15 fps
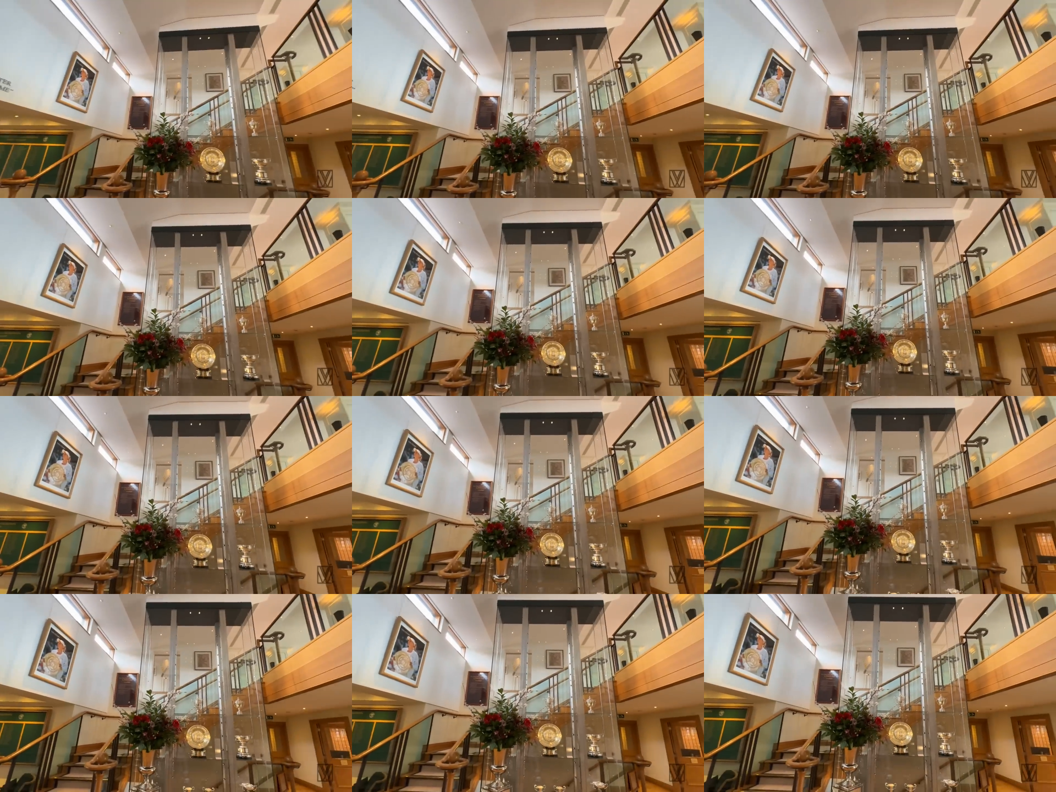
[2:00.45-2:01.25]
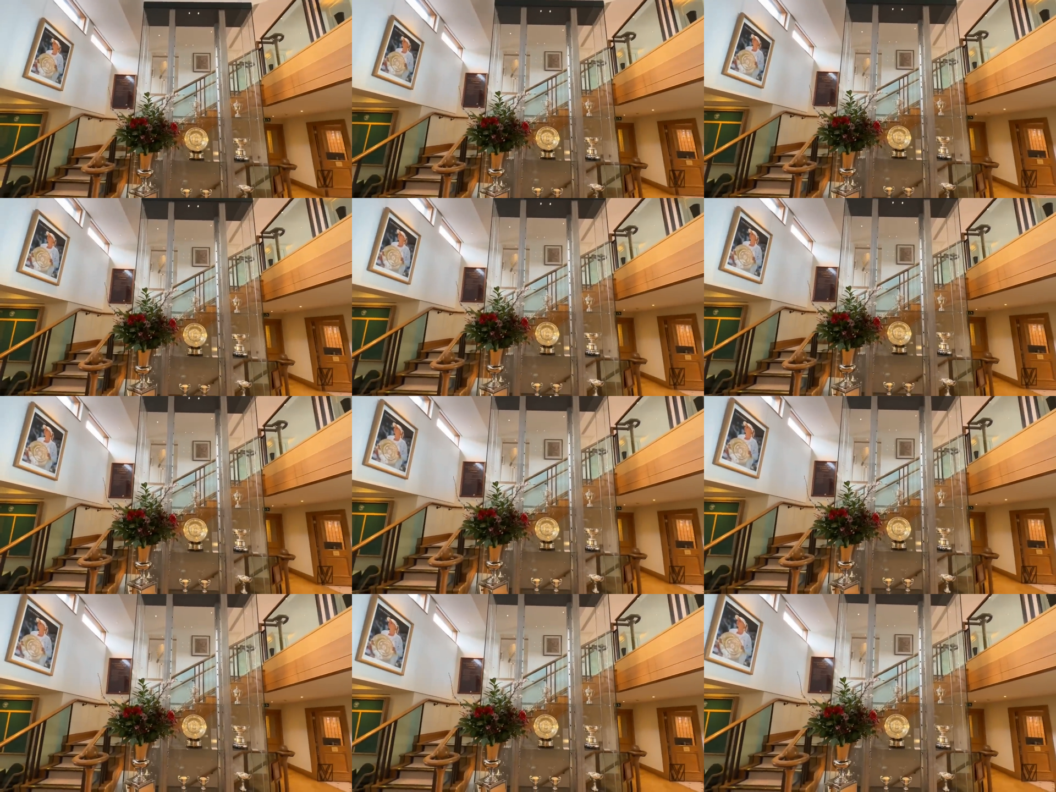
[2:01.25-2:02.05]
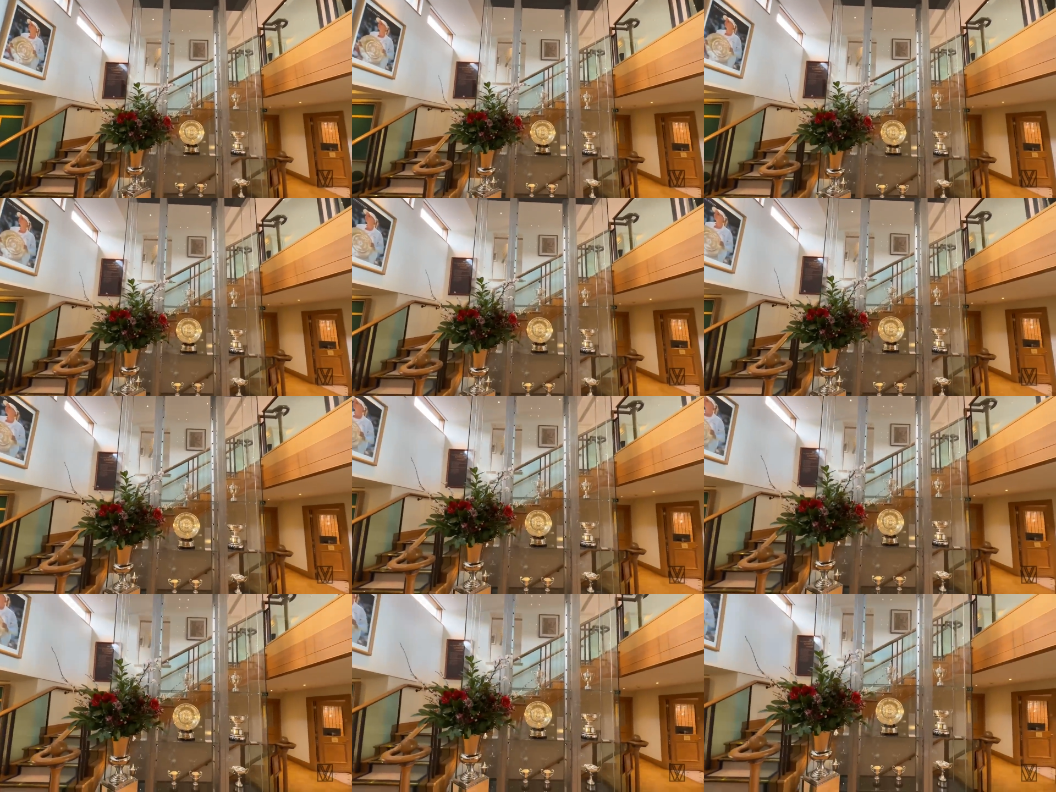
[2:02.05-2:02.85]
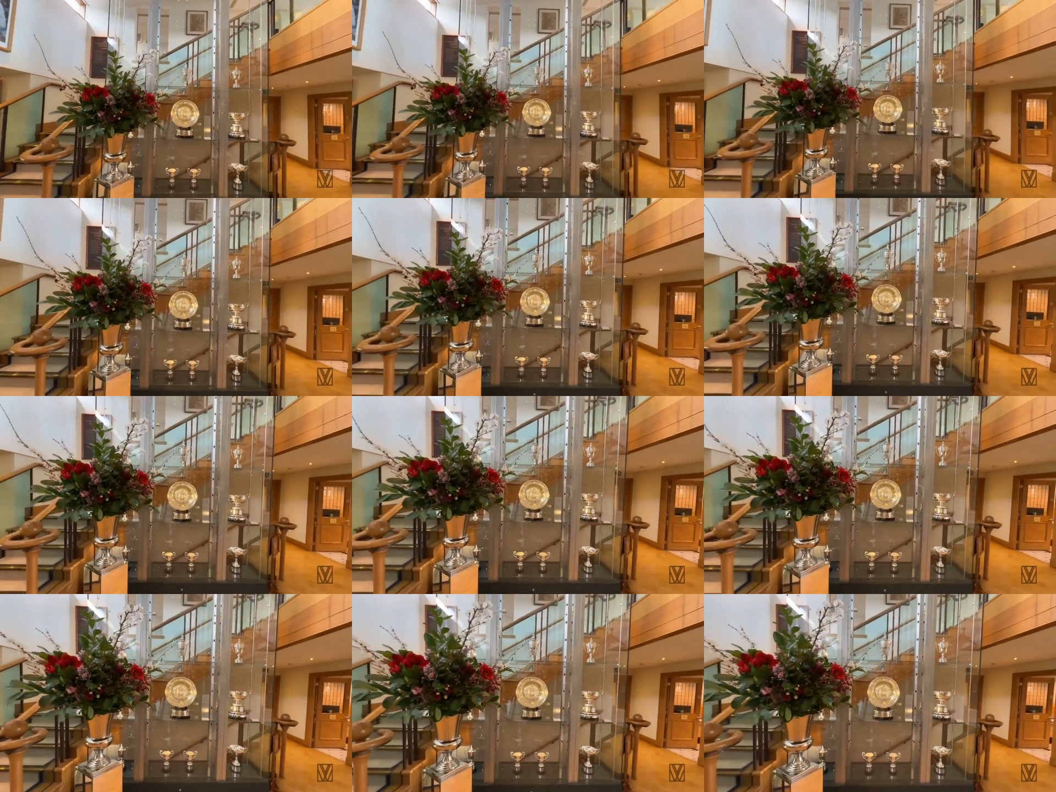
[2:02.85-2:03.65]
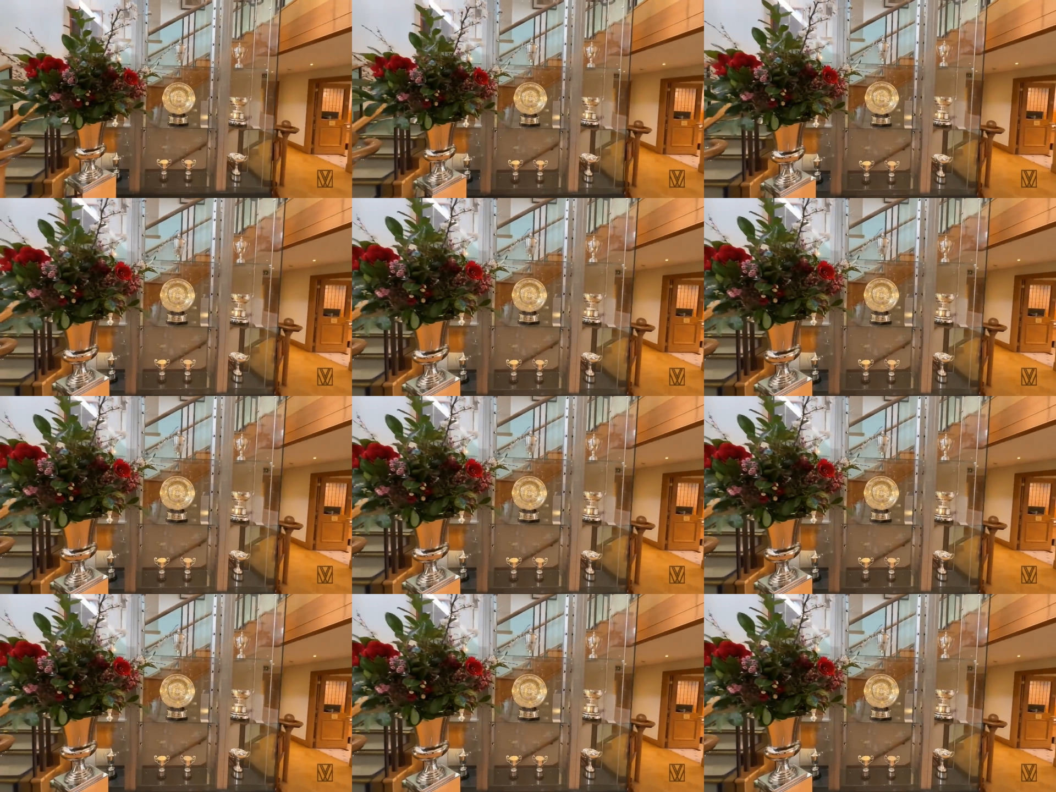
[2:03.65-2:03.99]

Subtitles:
Nobody's mouth can be seen.